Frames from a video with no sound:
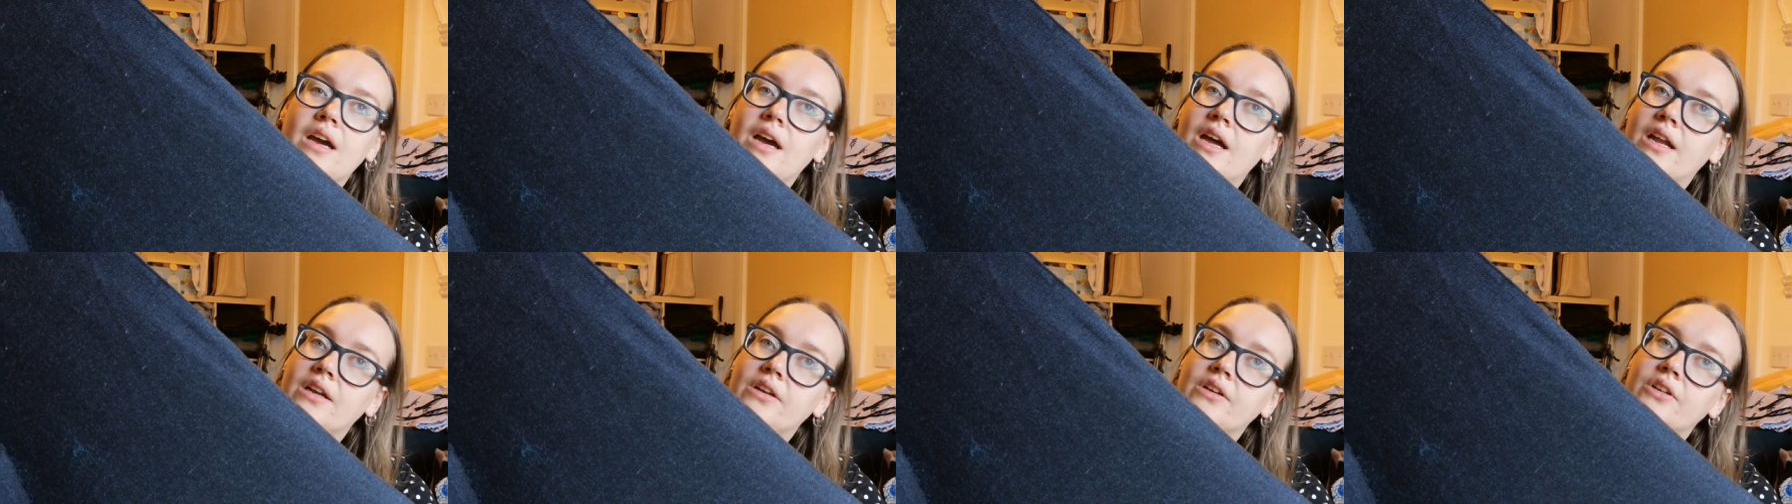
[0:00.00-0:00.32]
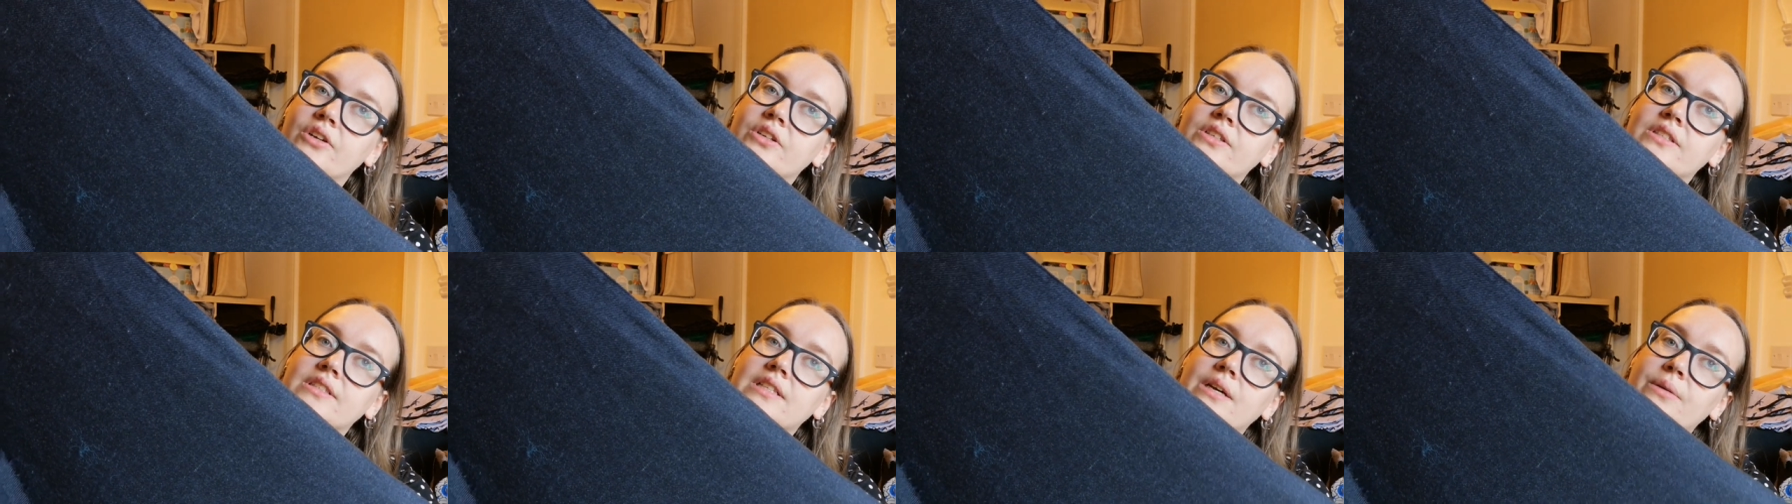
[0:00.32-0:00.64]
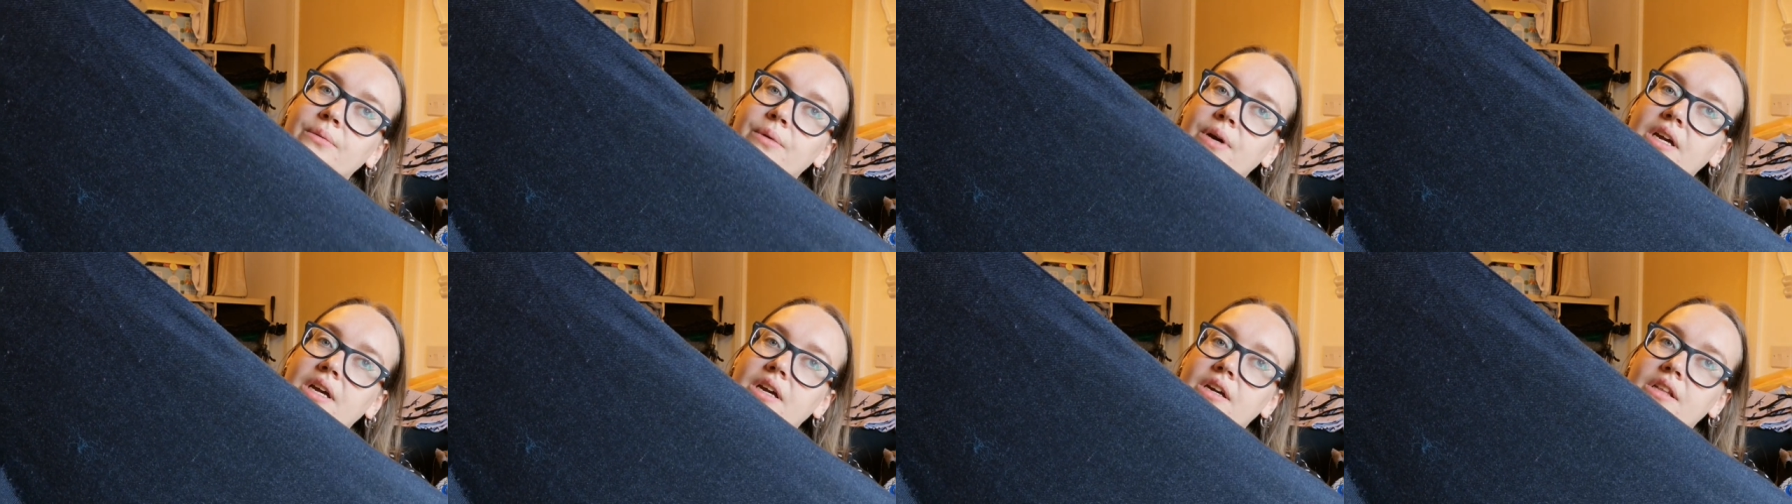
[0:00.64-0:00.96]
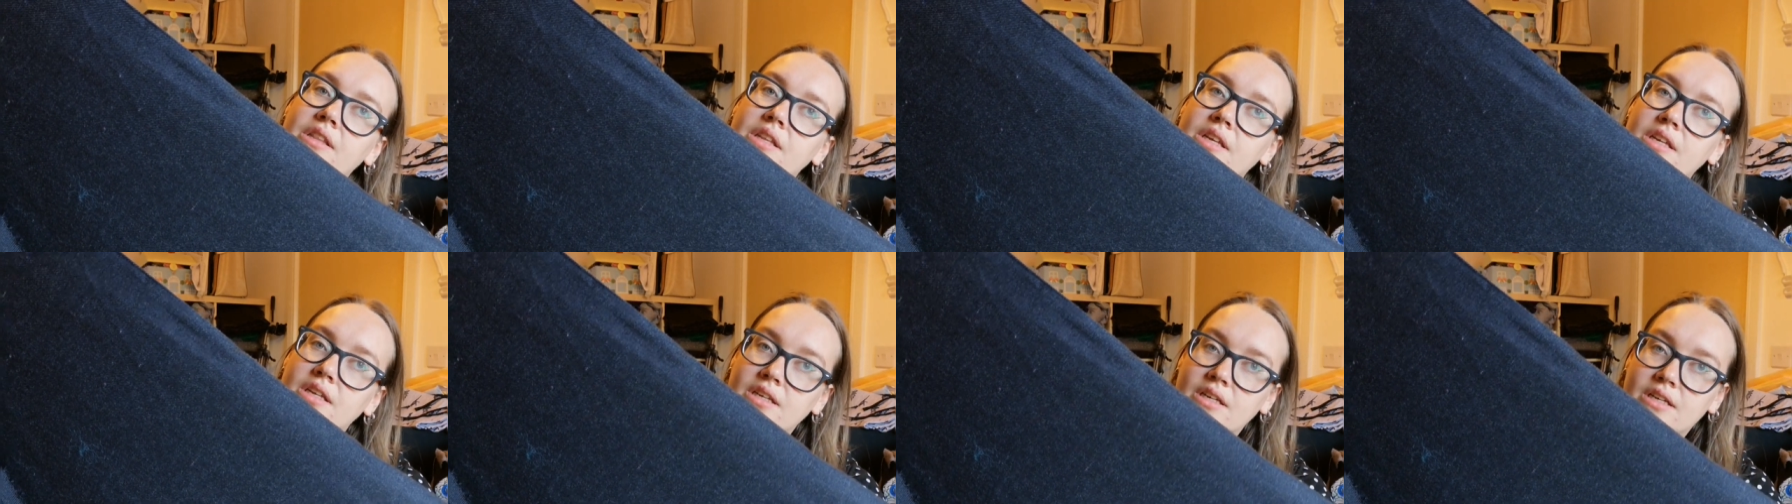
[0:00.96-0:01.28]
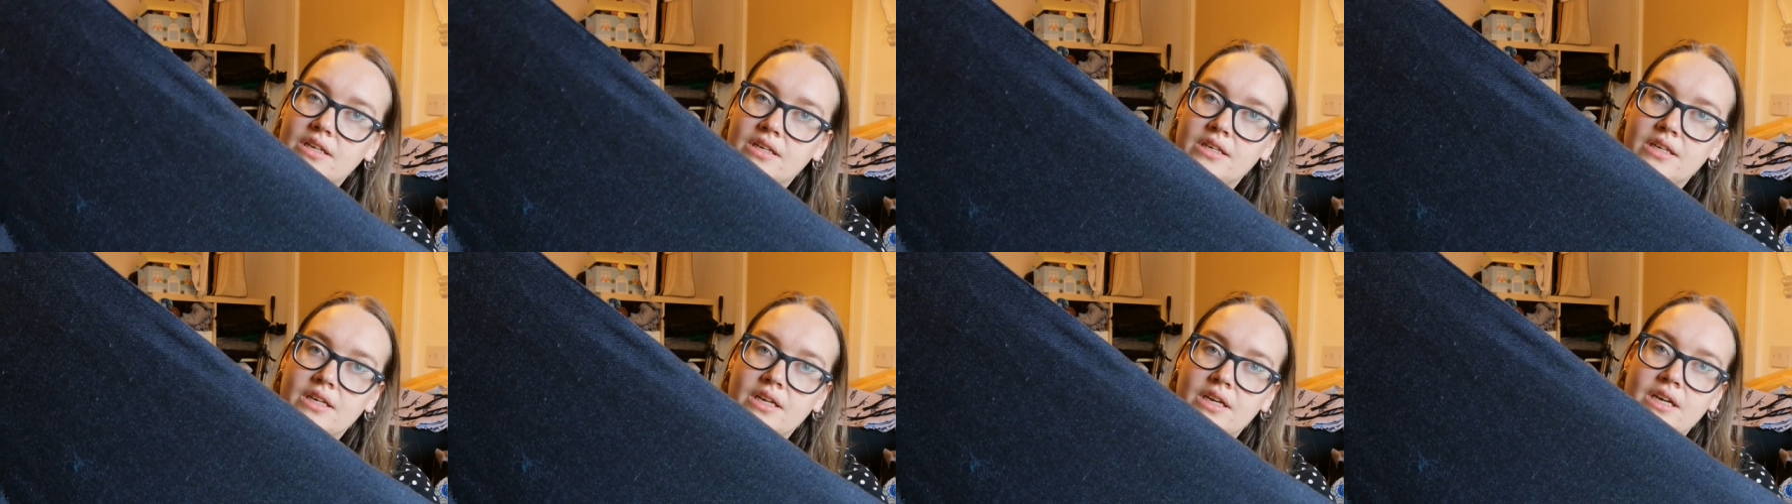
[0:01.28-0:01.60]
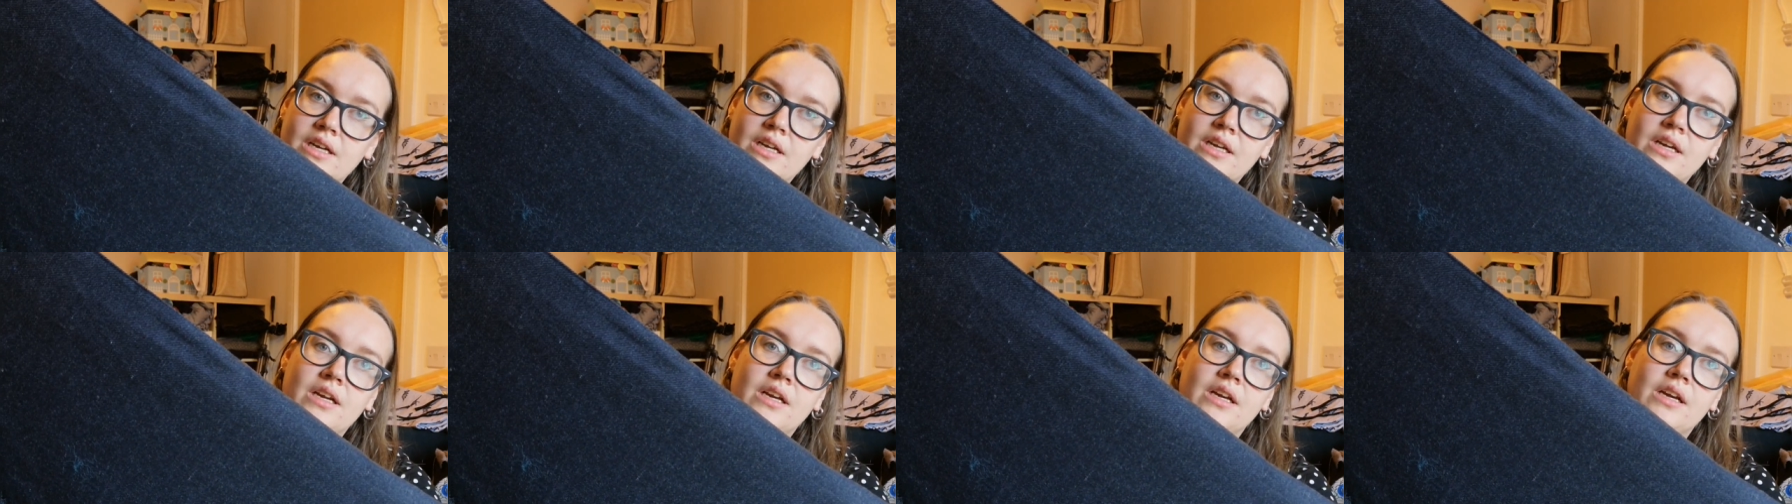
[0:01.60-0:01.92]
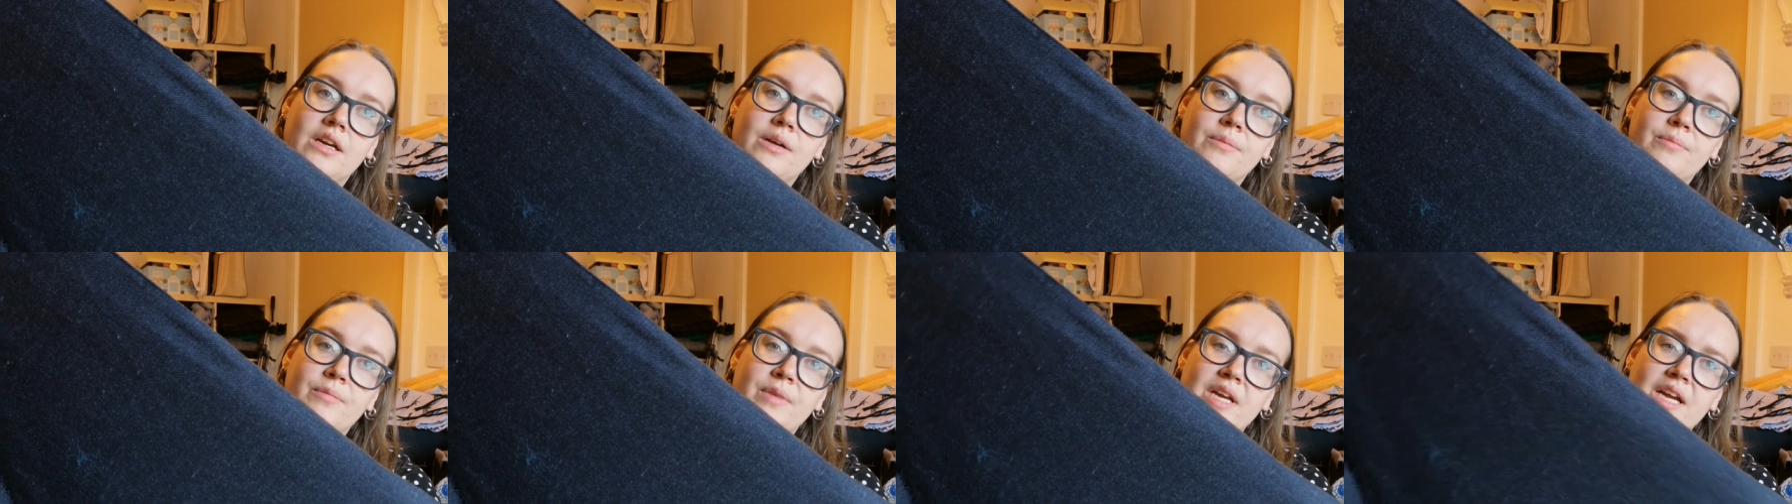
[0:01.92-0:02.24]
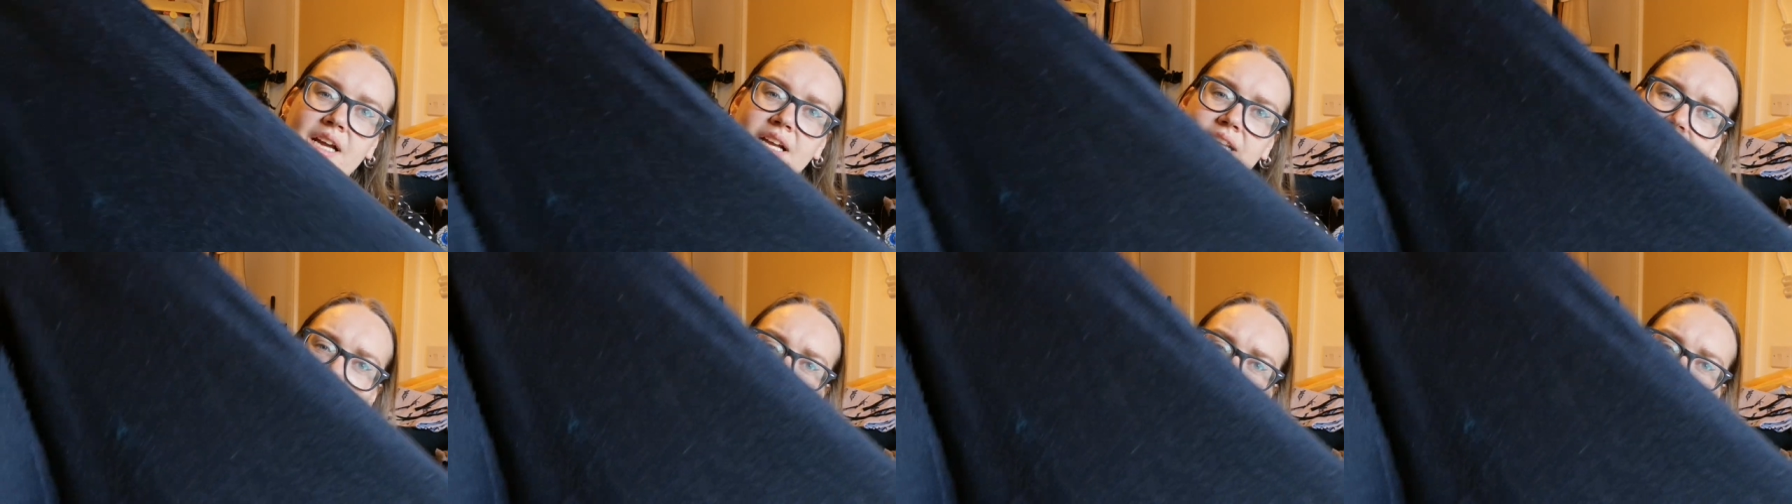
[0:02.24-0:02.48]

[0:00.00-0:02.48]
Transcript: and looks that way, I think. It